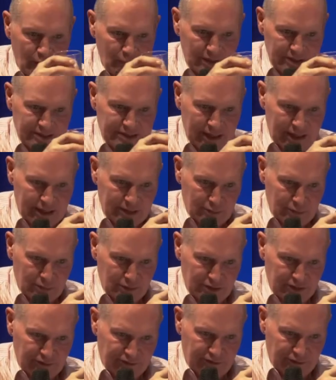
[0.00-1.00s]
went, Dad,
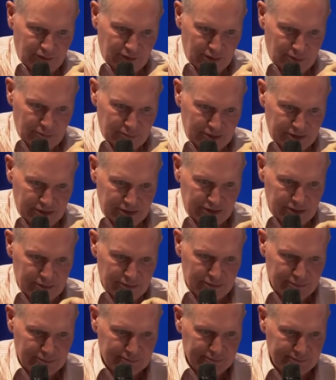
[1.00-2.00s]
what the fuck am I going to
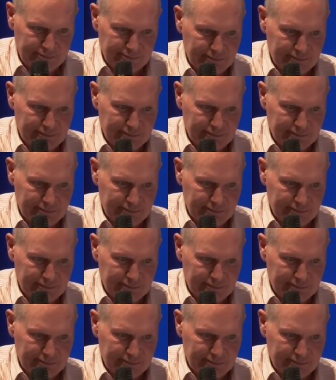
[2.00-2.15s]
do?